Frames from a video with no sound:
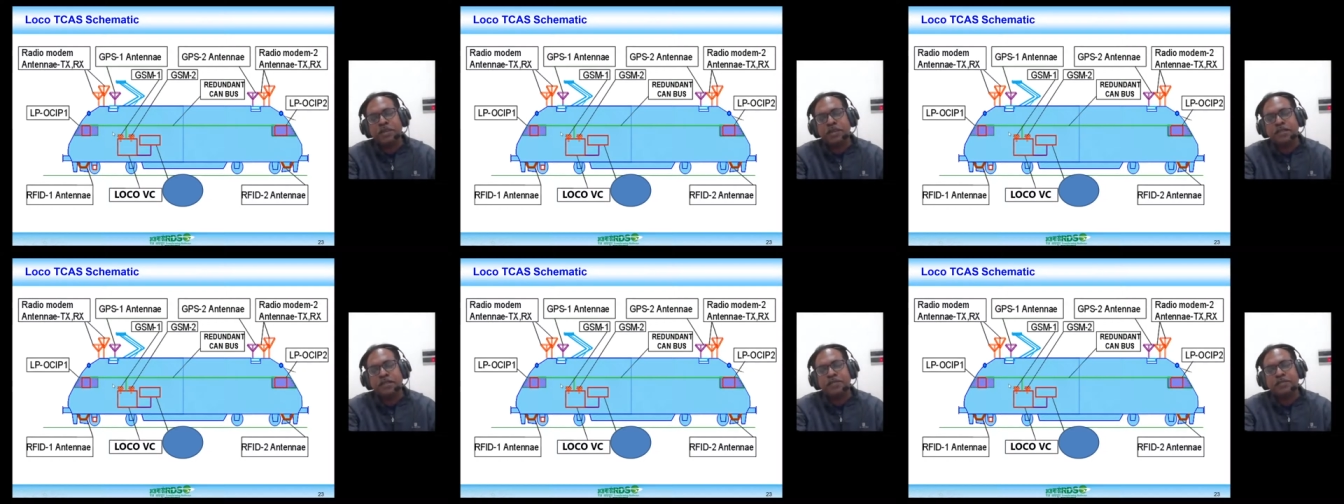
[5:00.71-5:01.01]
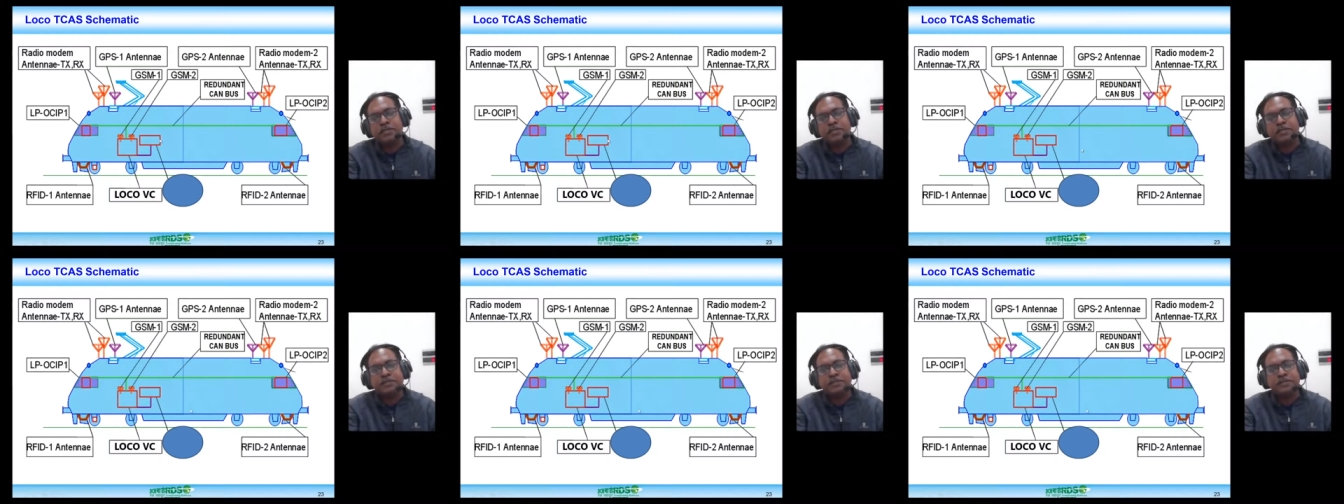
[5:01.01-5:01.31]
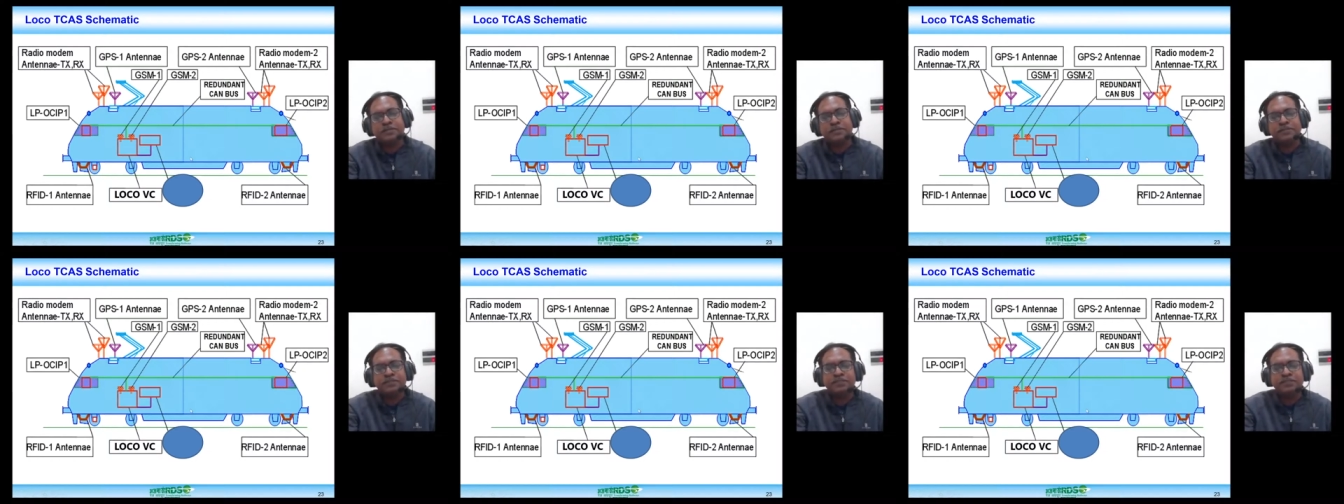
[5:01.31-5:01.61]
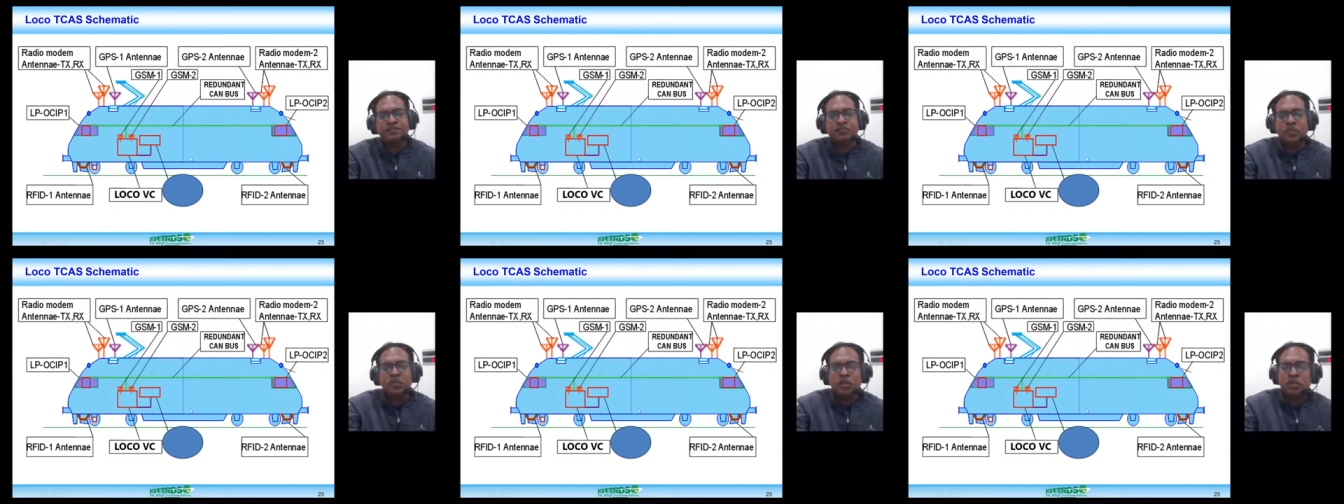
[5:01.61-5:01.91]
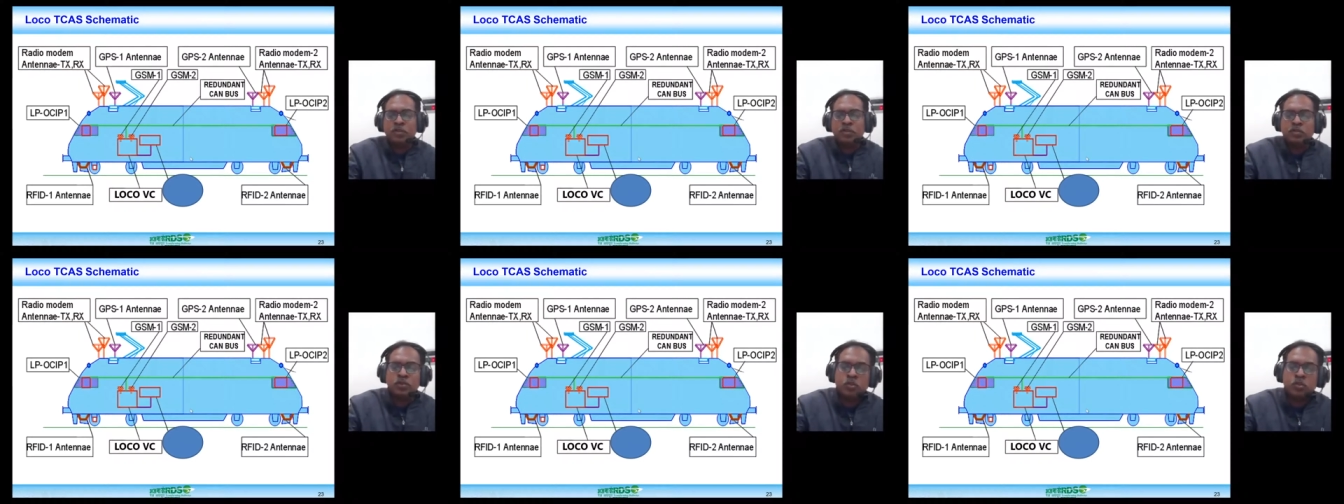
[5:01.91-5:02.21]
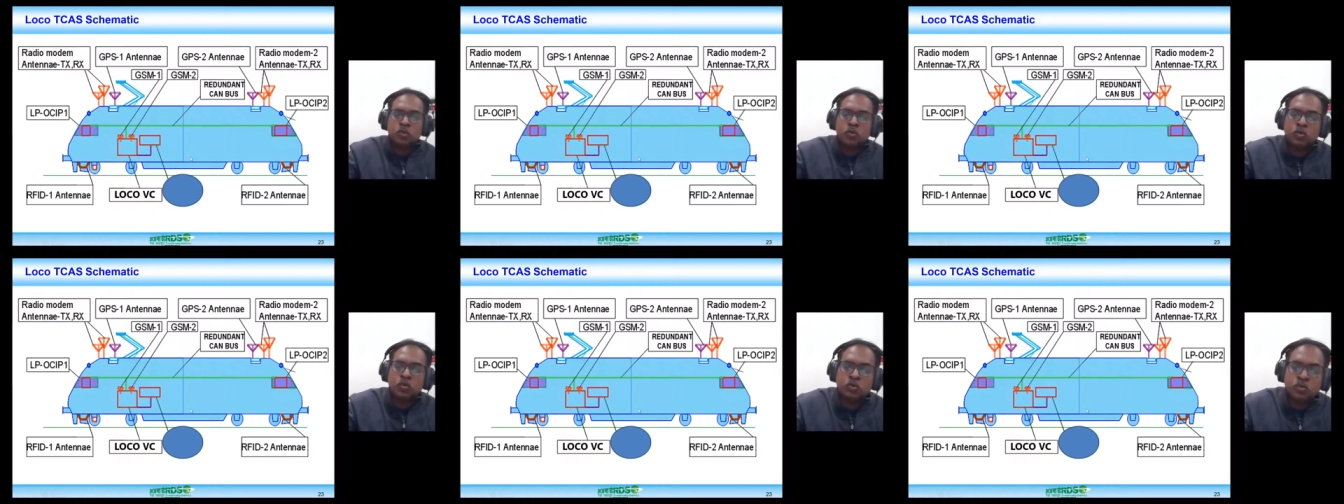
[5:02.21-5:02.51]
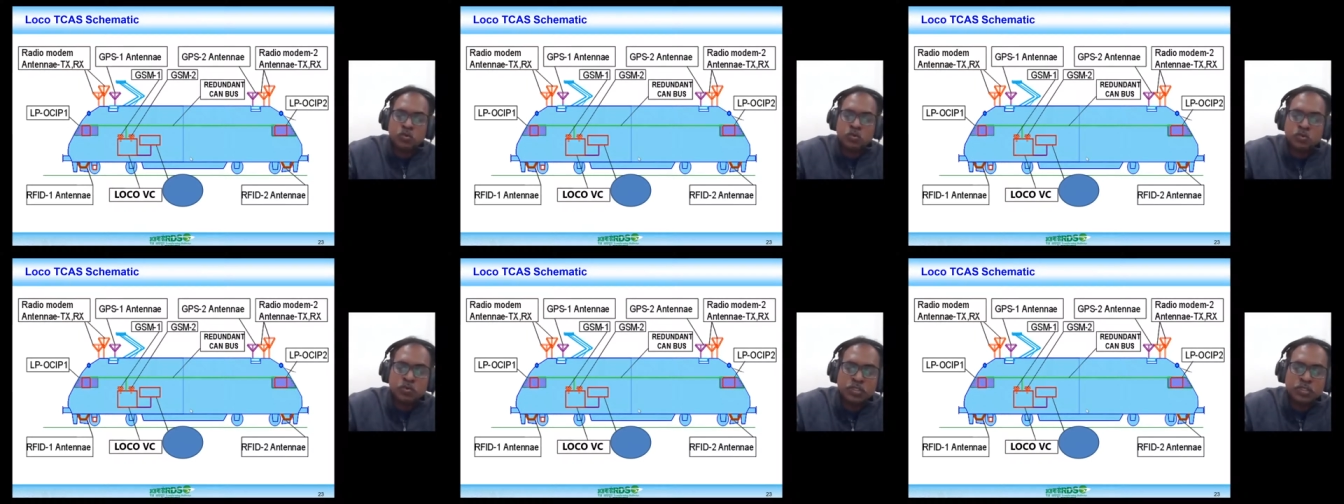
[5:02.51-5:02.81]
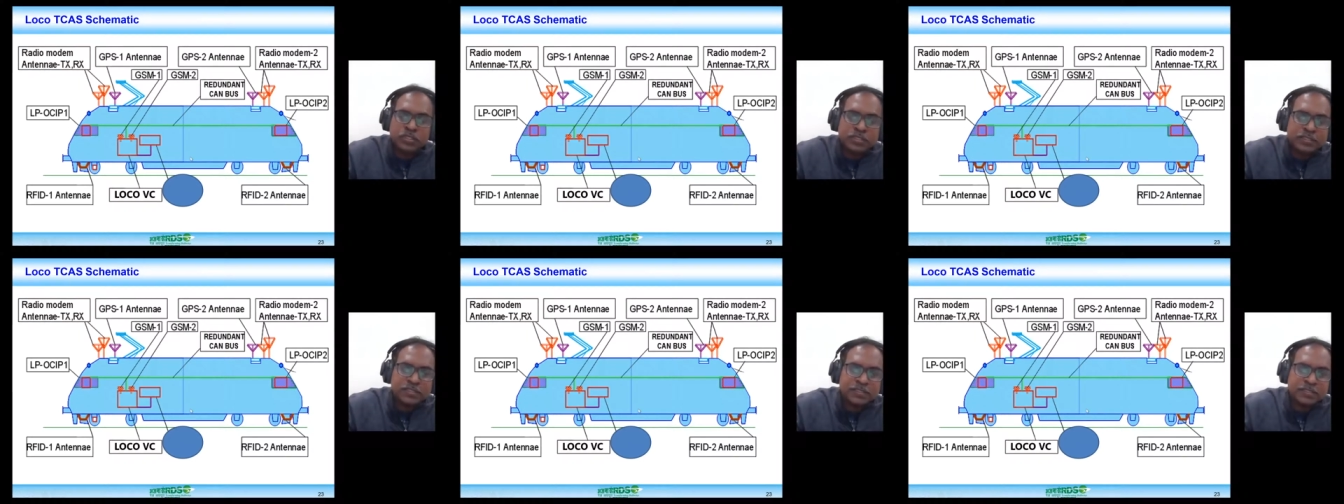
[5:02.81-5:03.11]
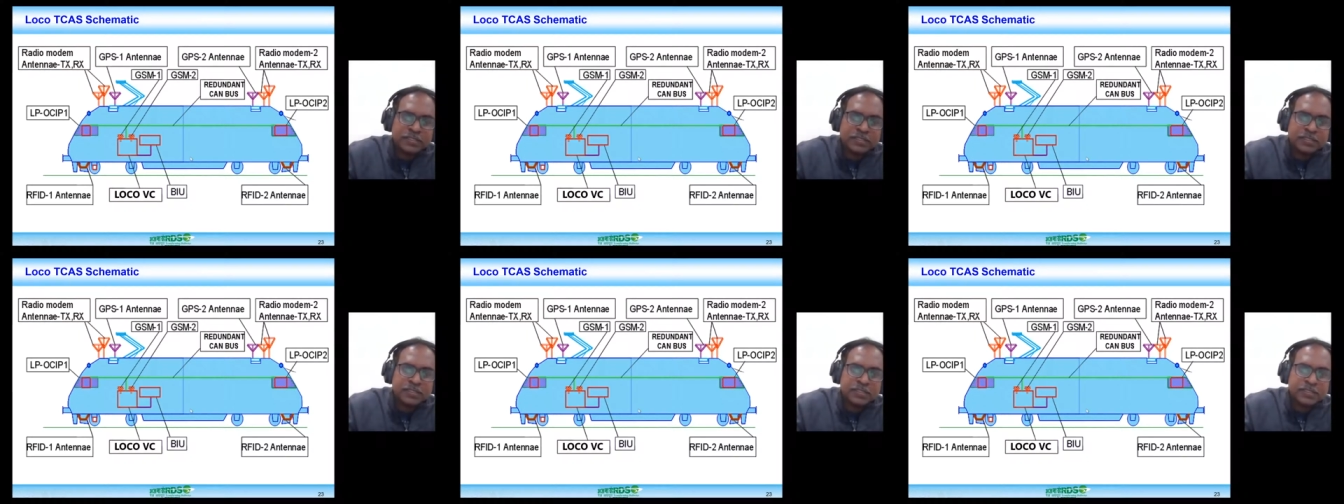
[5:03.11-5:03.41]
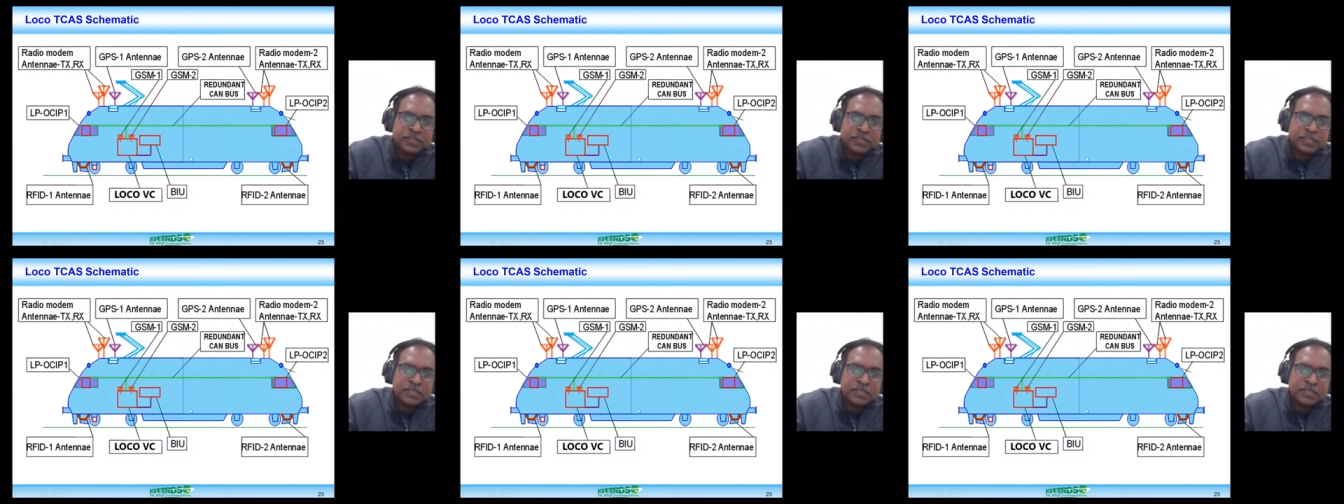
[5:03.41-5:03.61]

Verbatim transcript: band. So through this,